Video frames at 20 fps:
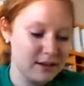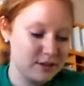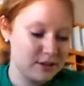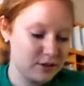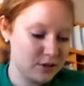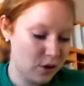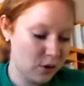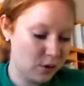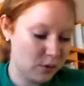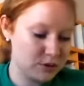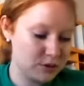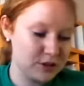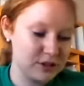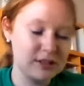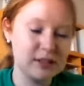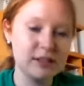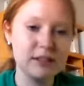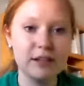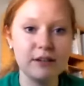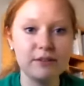So
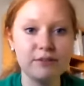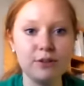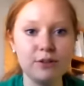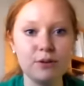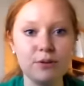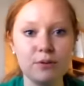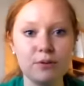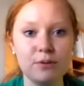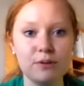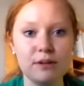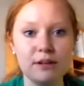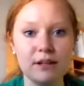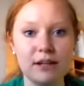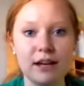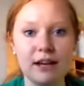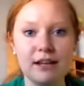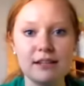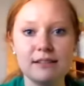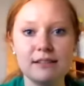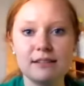just to give you
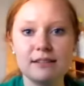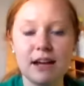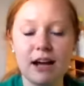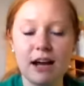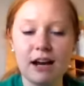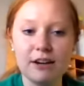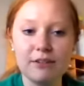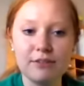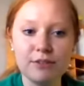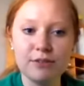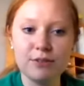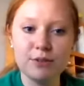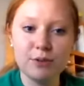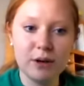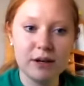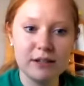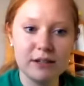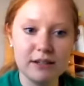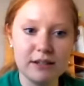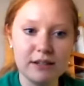guys kind of a
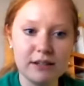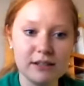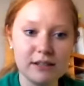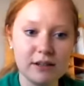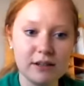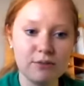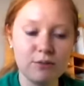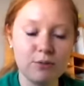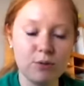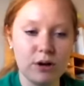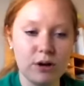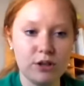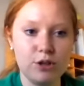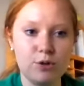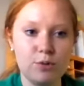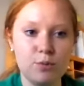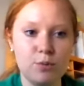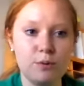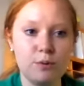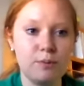few ideas of what
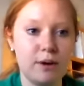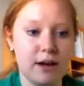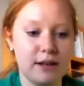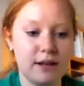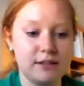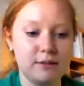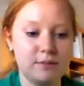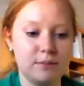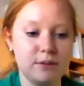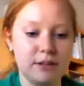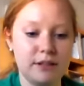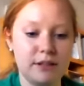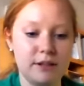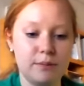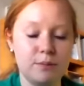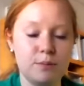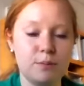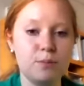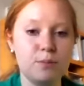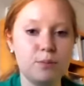you would
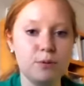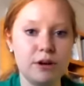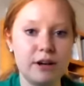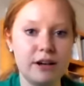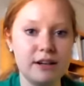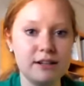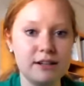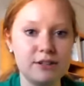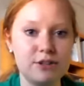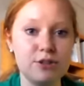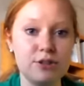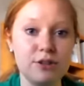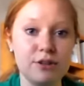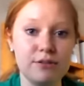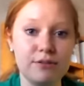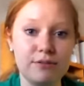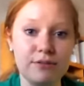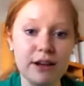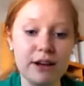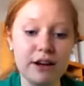possibly bring to
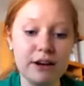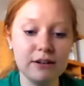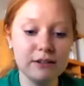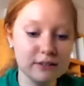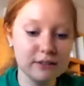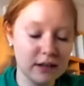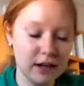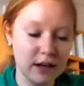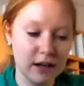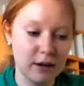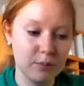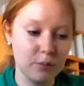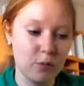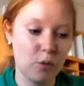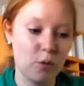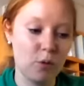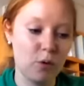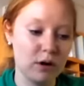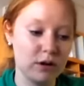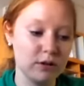the fair
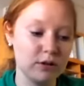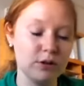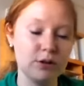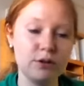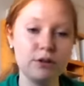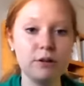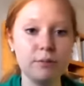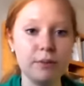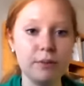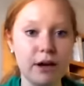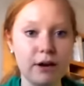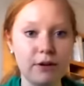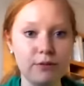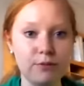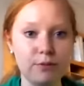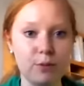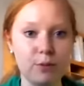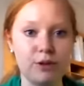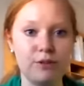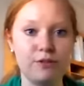or learn
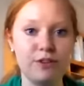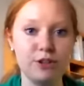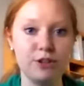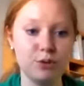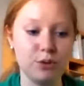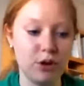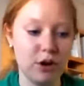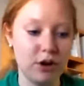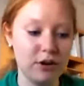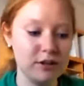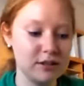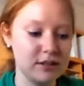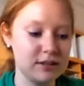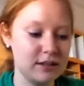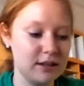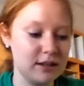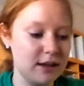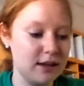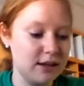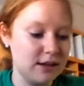about with visual
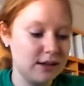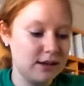arts,